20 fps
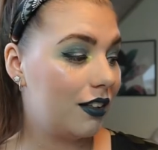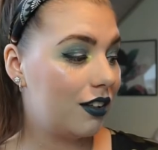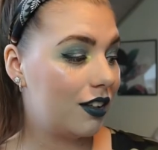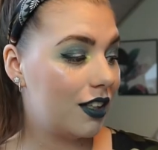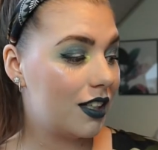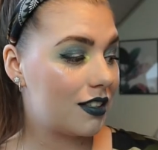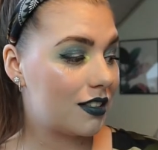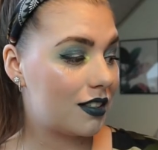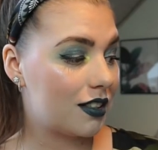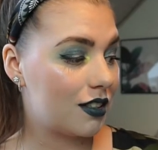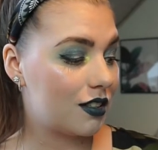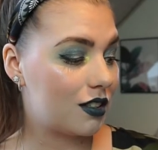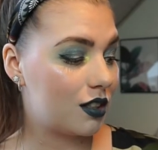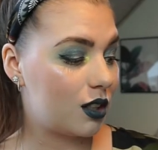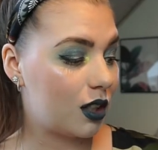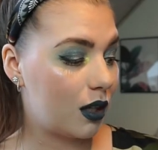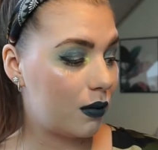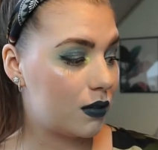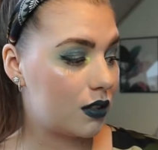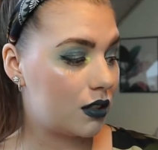This is the
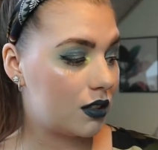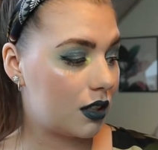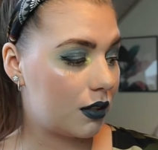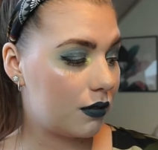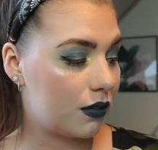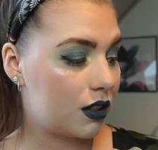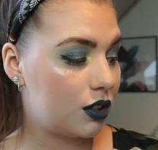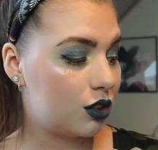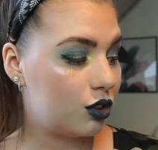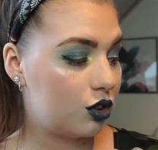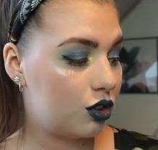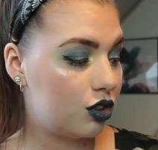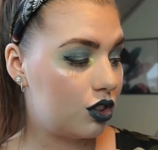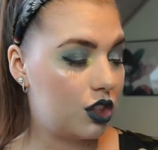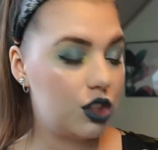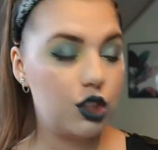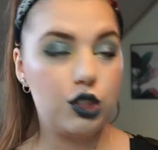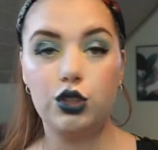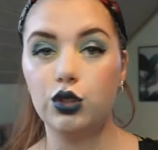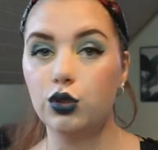W7
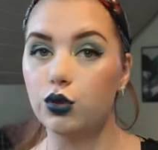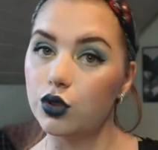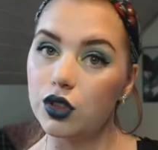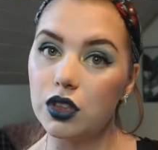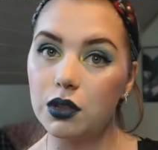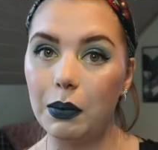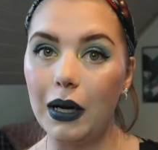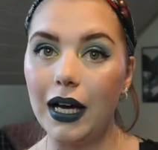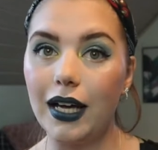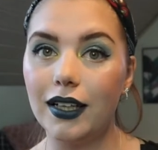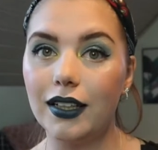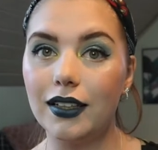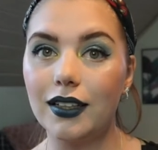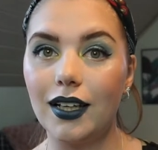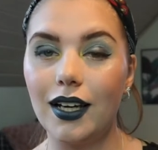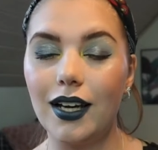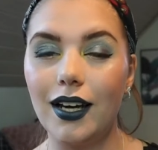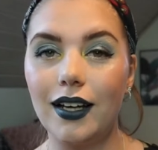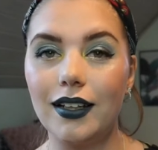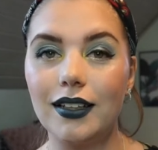Seduced palette
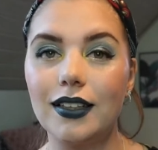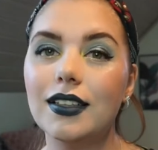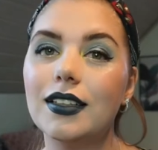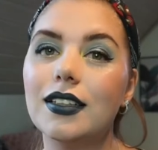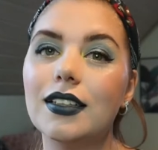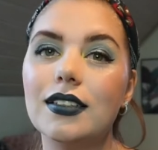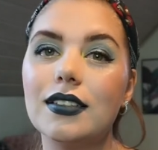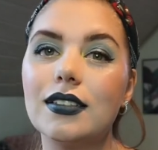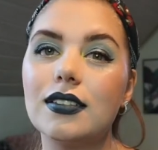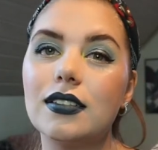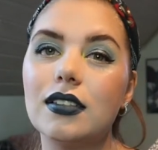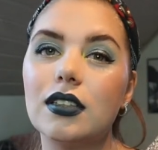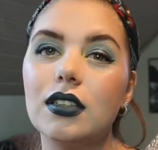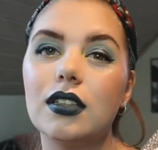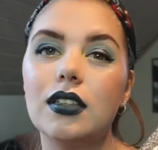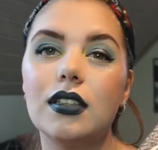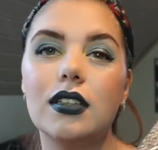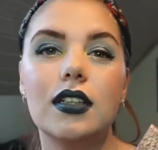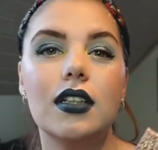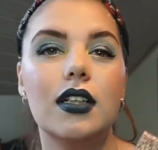and it is
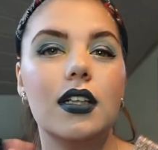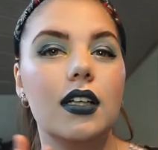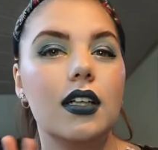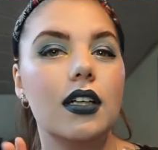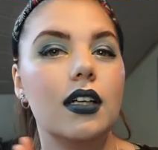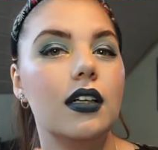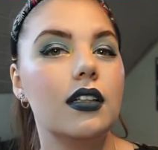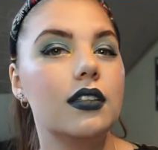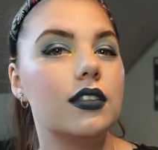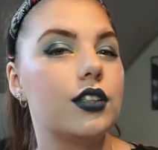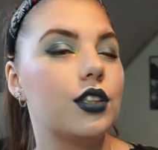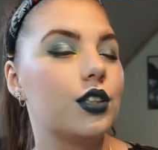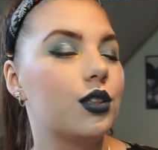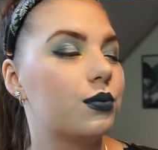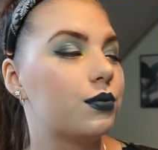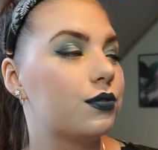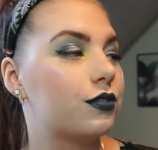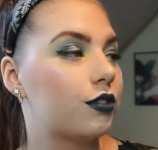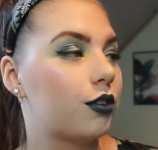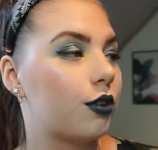the
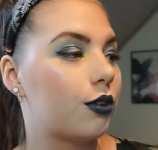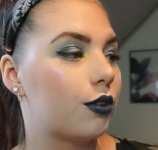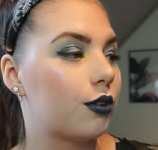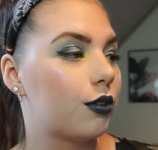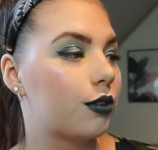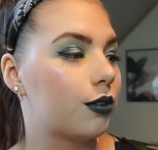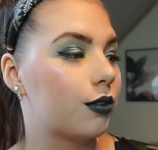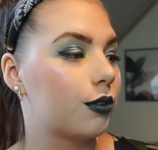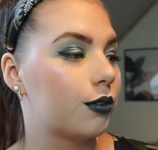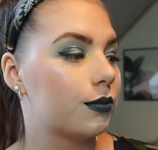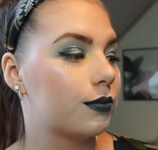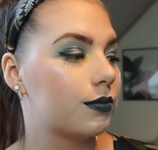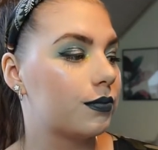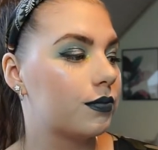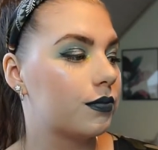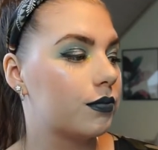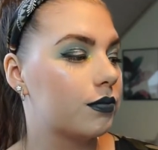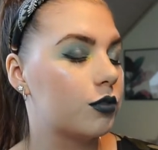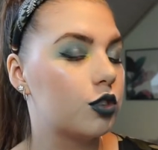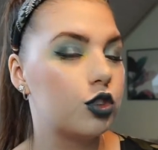dupe for
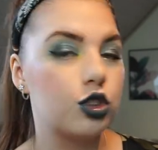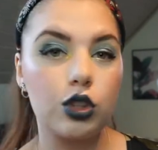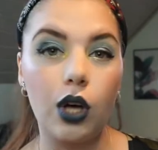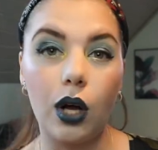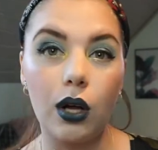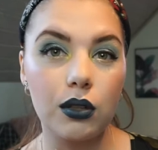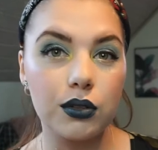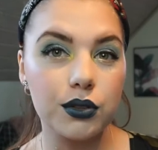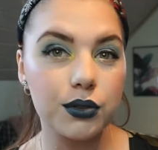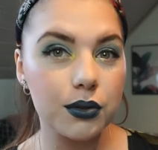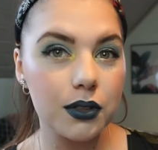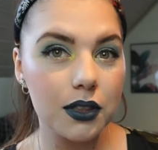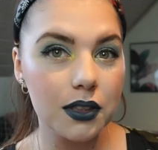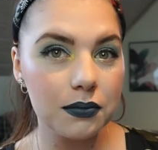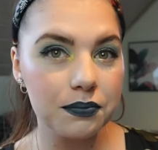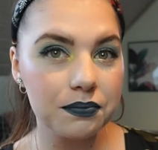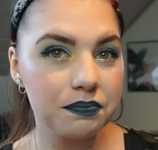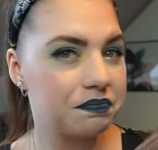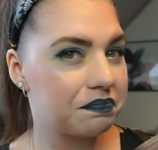Sultry.